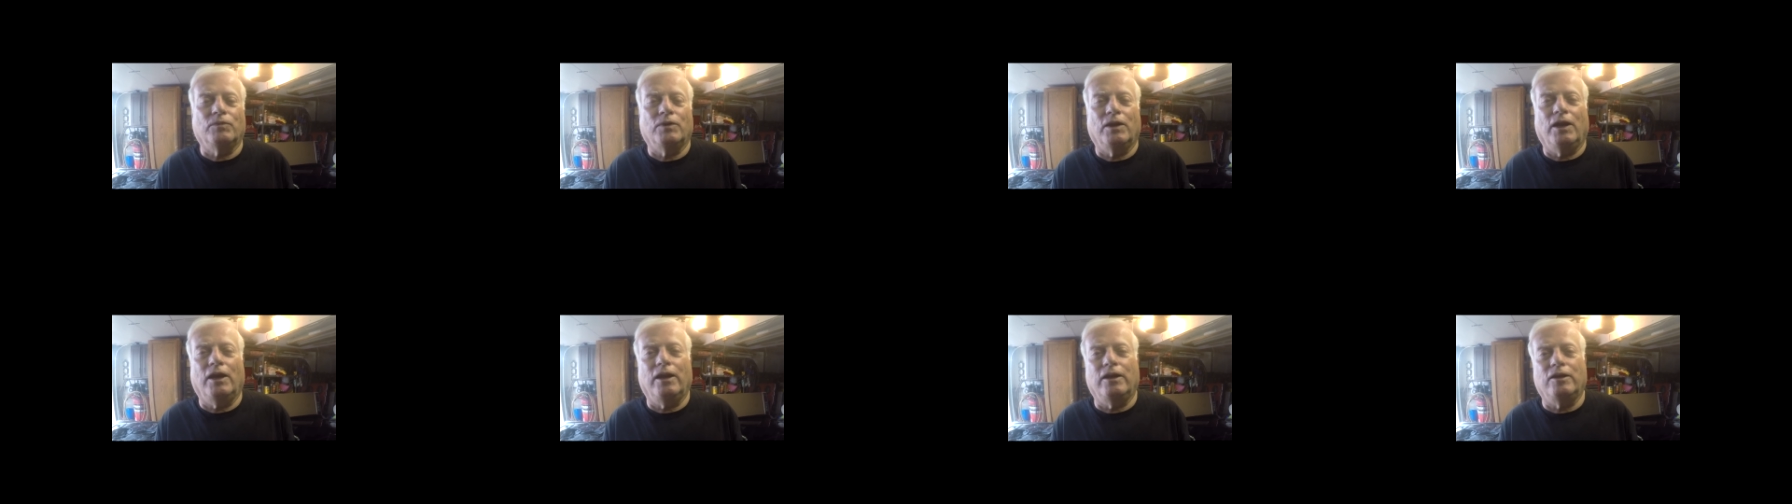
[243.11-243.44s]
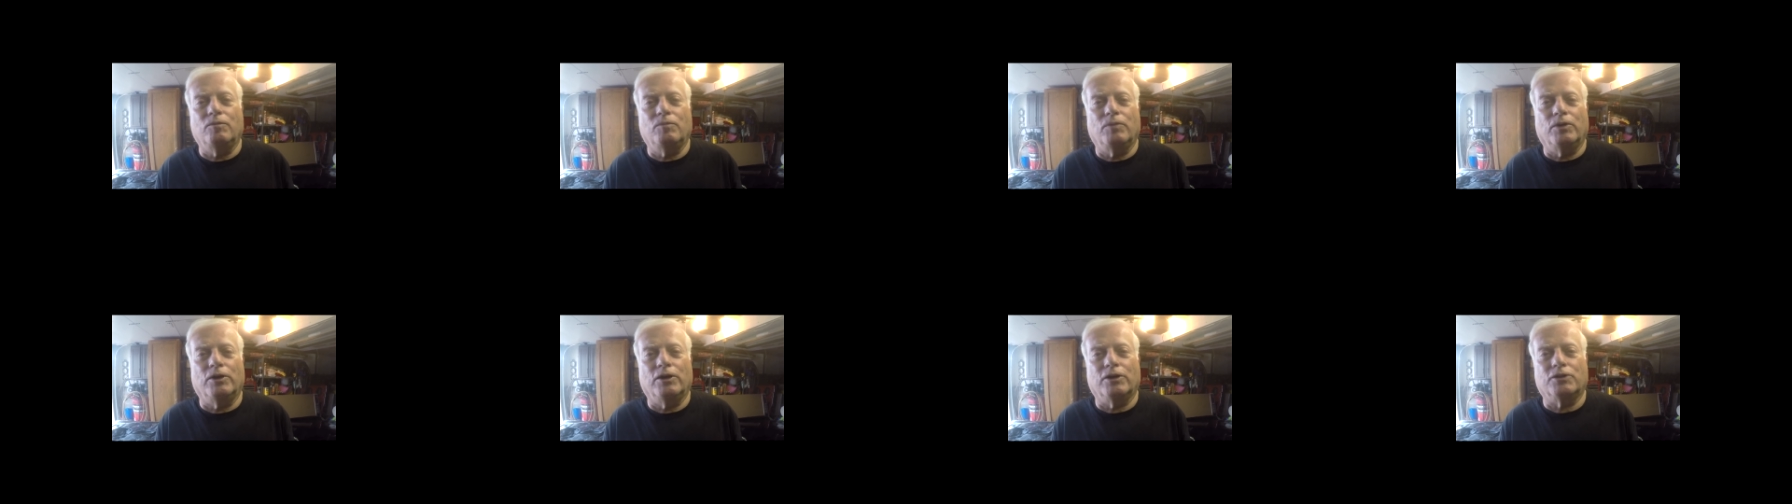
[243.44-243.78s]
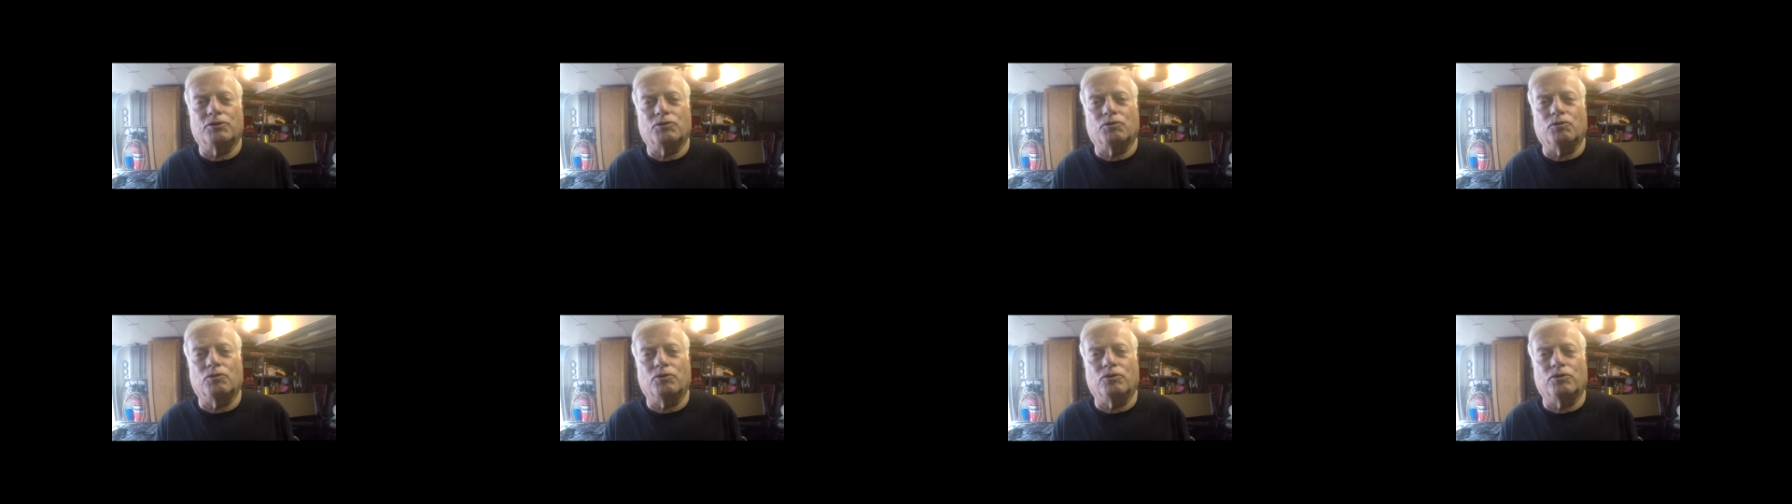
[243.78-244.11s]

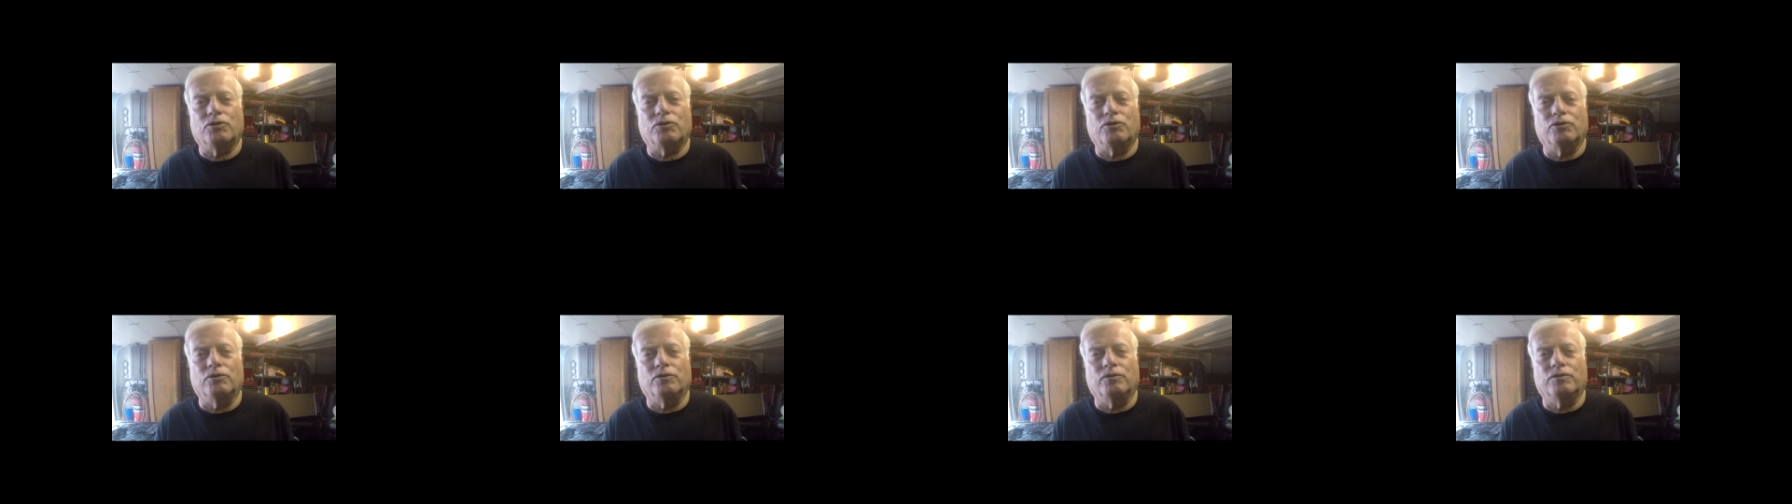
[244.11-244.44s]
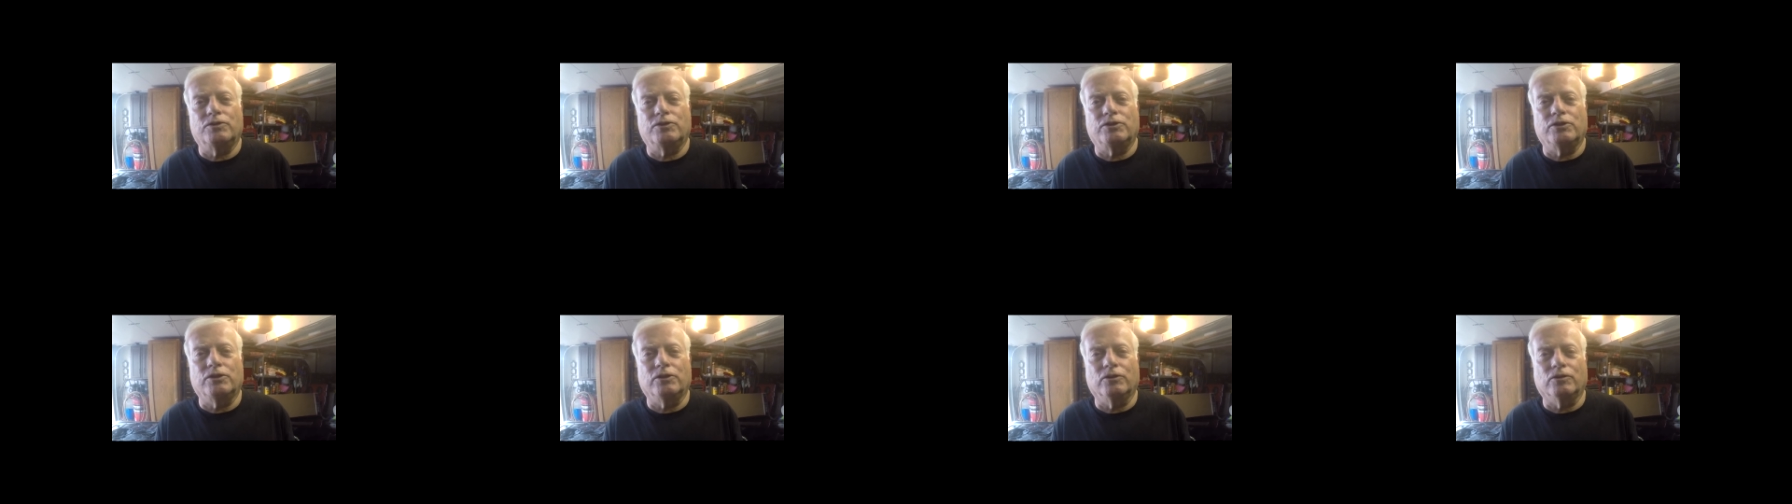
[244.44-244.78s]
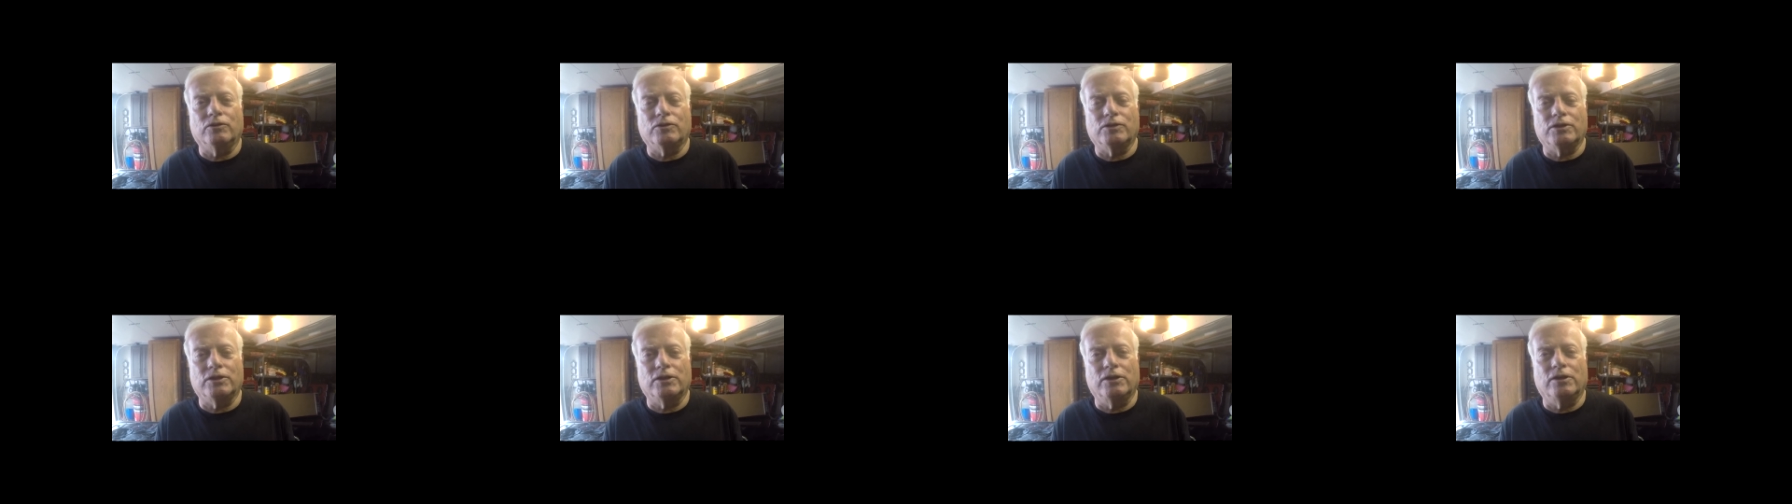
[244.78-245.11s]
$80 worth of
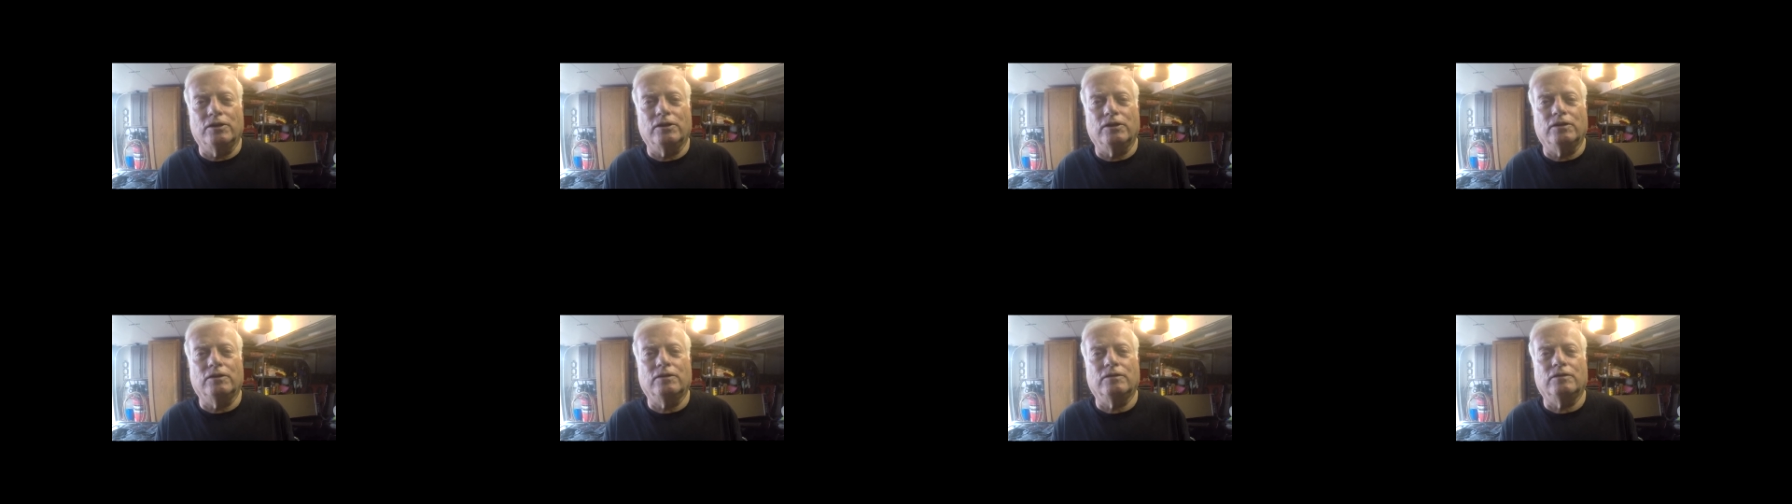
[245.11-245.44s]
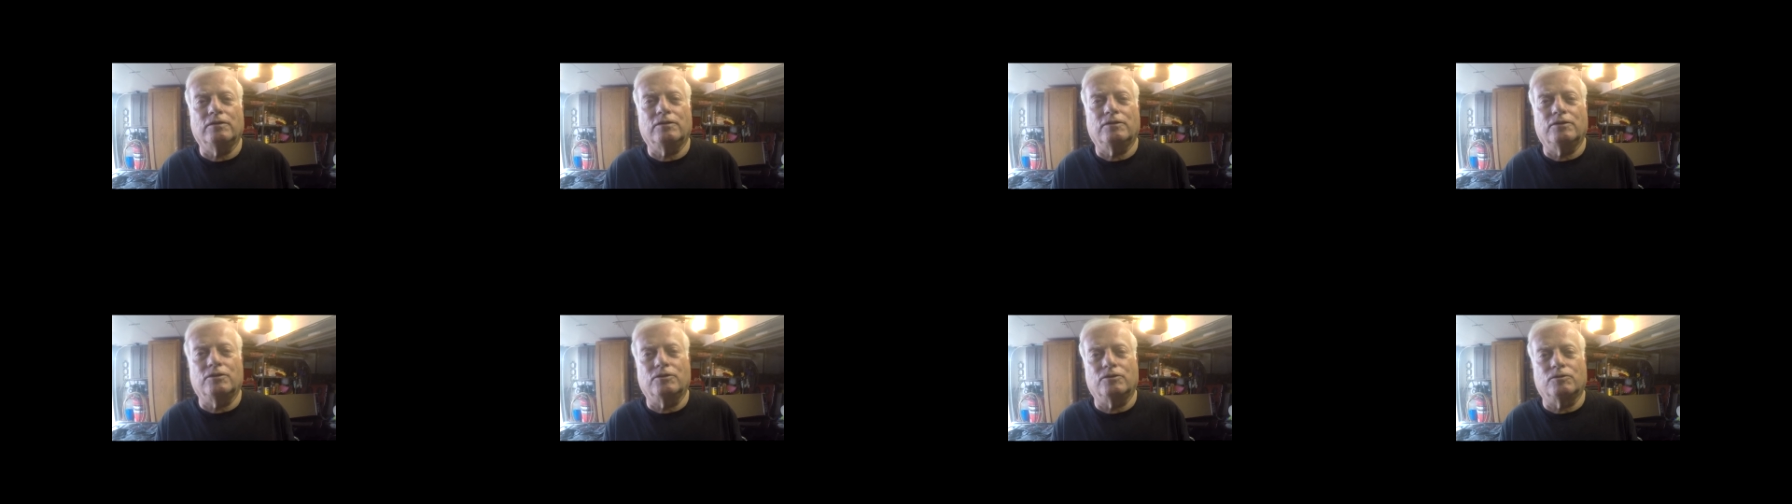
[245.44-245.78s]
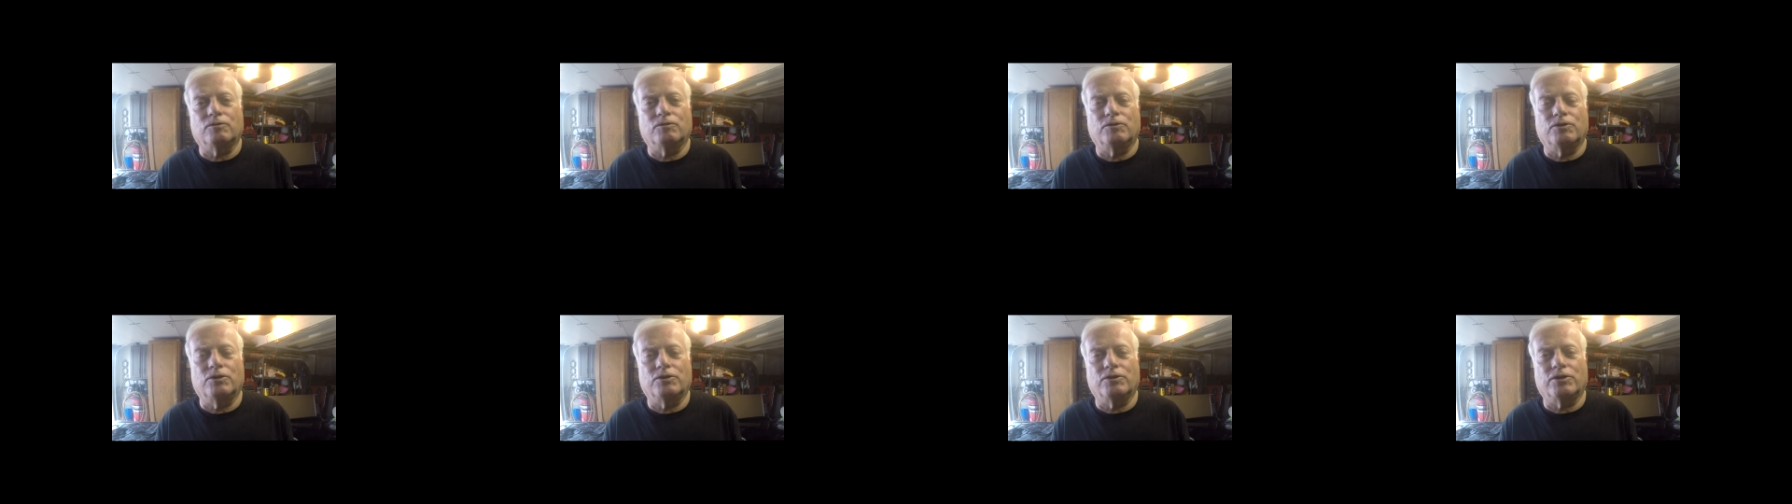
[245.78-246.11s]
seals in it,
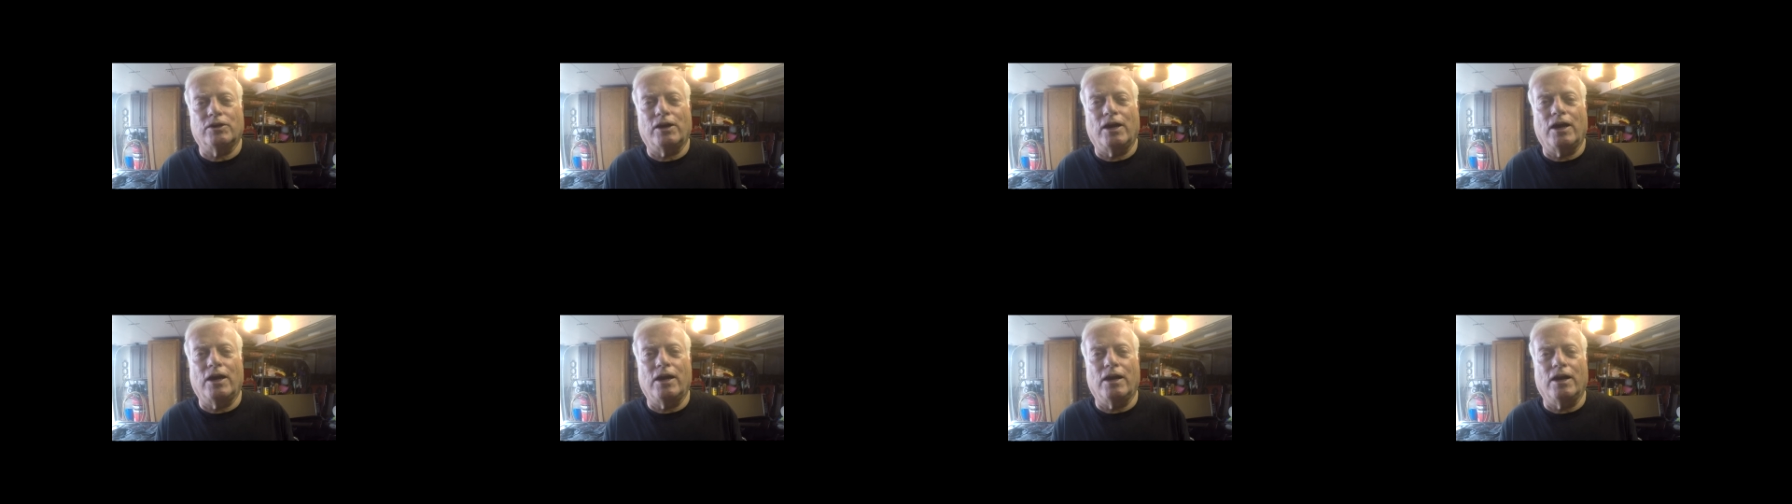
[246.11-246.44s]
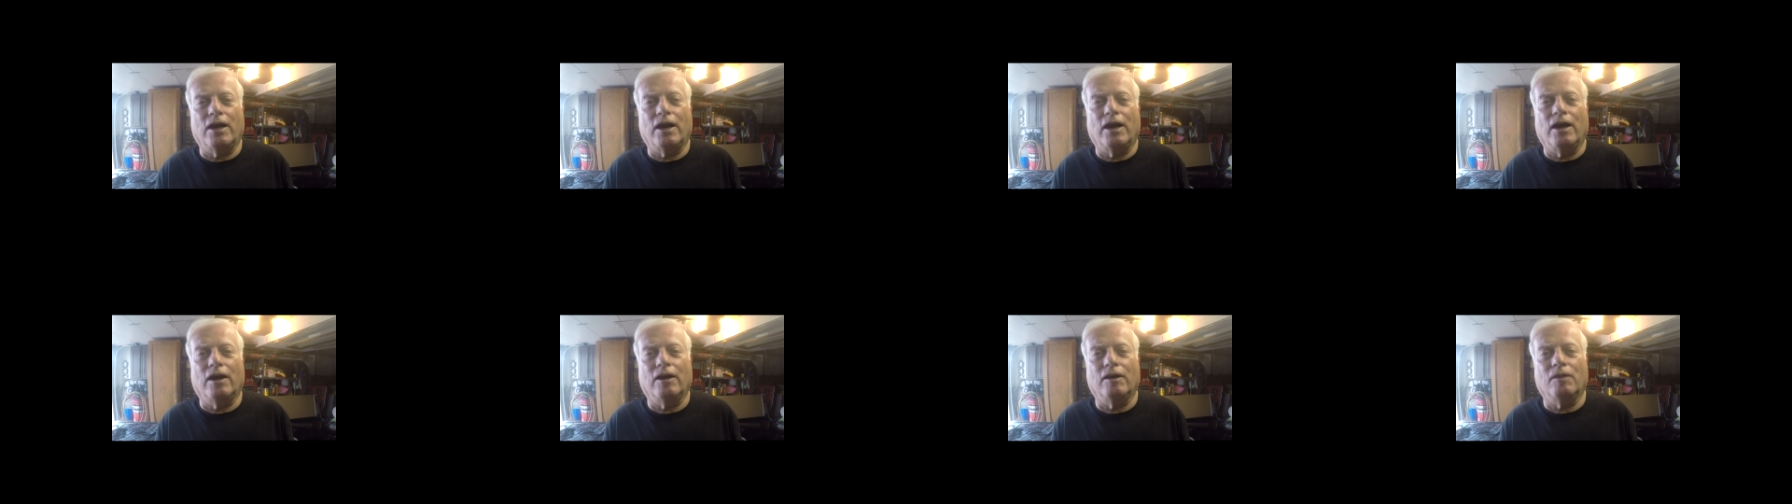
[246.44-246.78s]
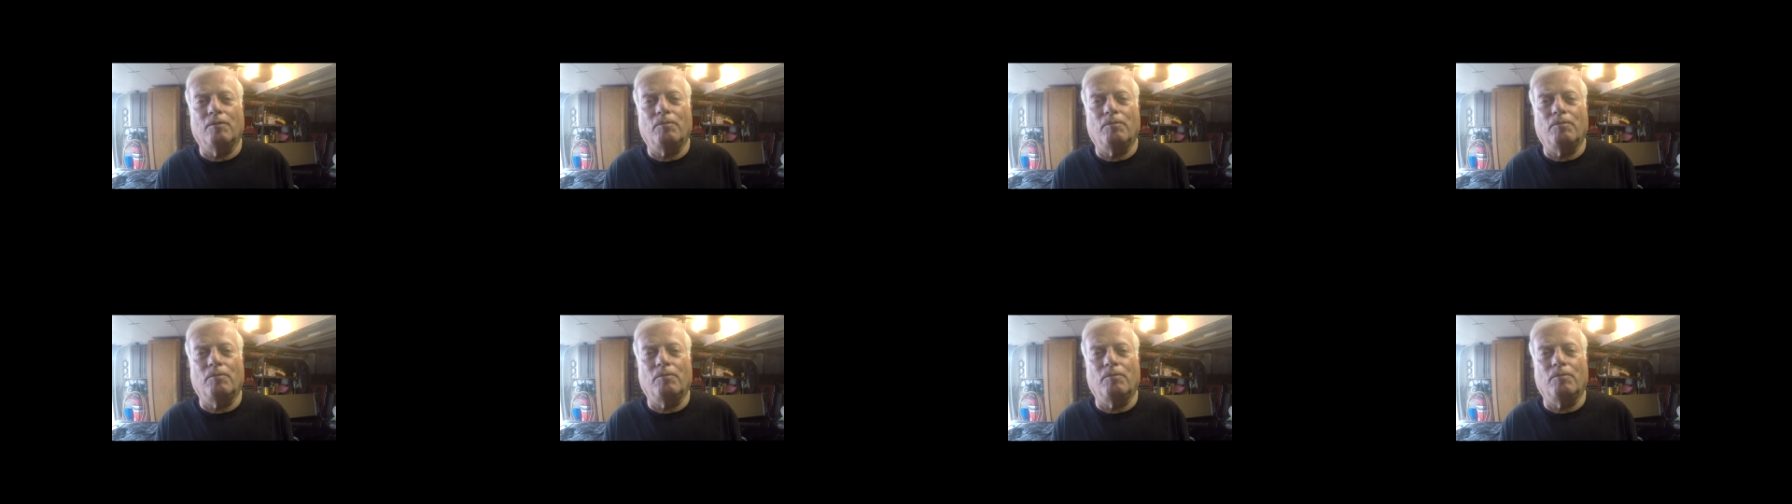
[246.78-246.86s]
just since I had it out.